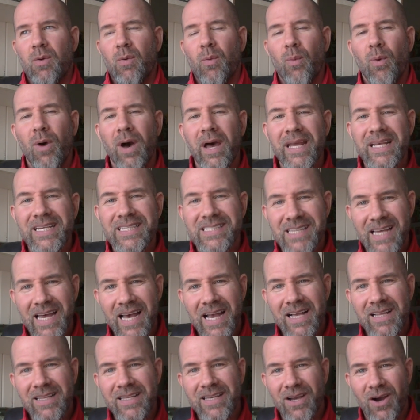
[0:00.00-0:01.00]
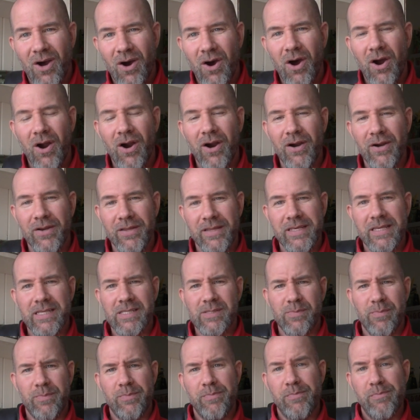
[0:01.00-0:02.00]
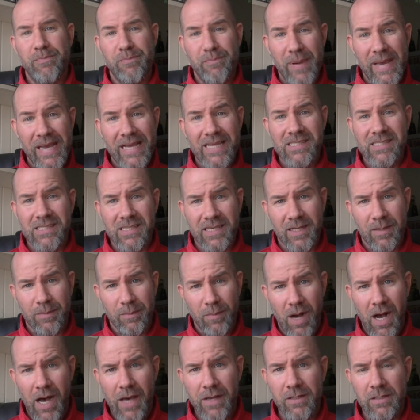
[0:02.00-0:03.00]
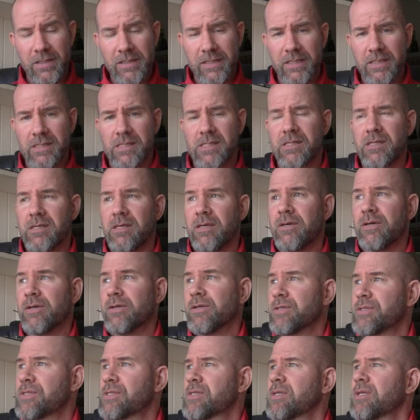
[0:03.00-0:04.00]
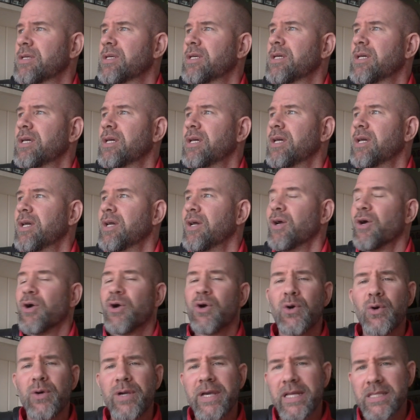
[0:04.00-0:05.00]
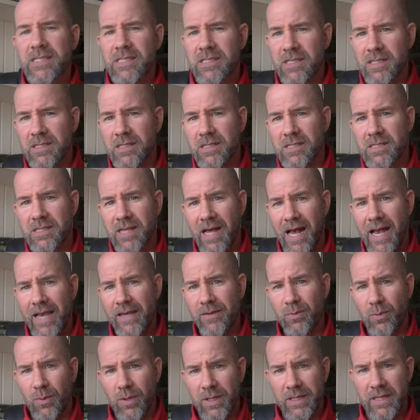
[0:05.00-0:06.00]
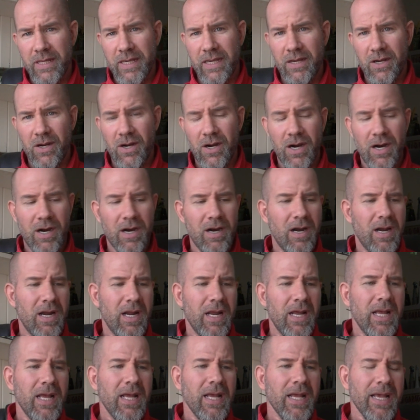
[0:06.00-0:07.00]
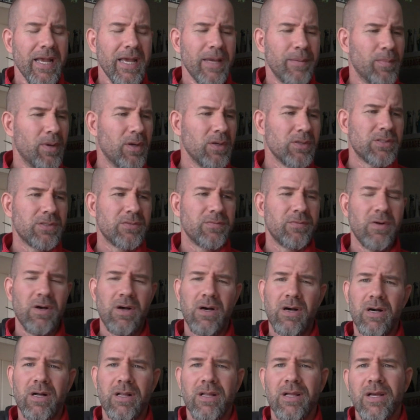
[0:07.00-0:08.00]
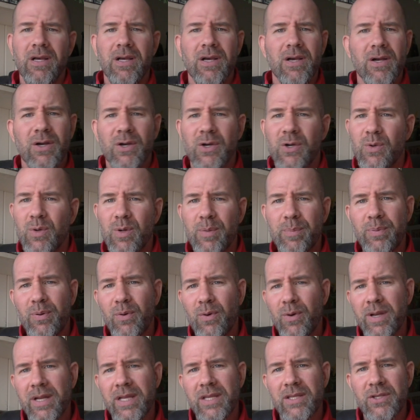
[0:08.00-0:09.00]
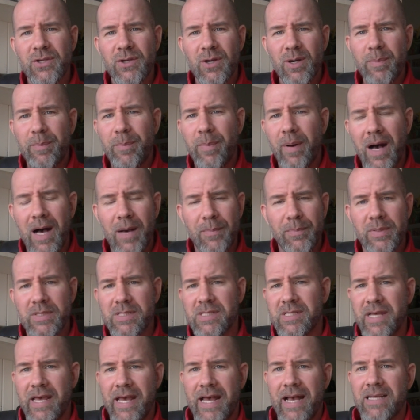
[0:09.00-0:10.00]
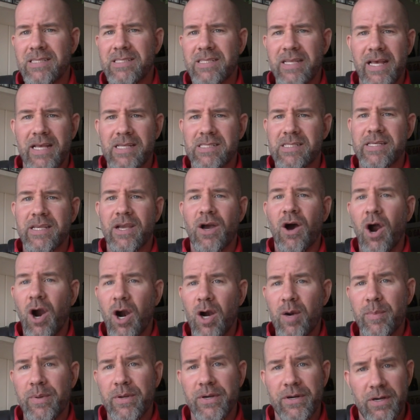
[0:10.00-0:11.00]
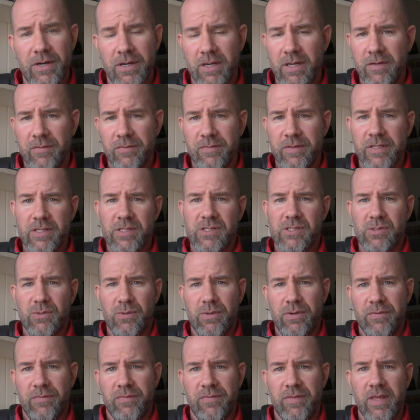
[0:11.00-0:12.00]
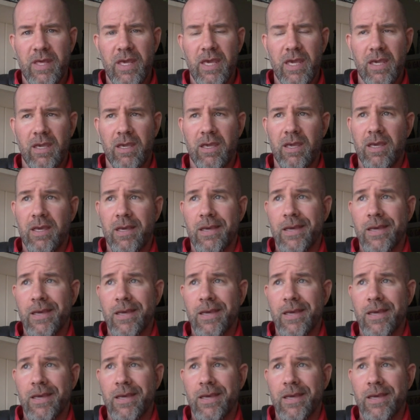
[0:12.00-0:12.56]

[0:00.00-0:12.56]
What exactly are these basic modeling skills? Who gets to decide what they are? And most of all, who appointed your pompous ass as the arbiter of this sort of thing?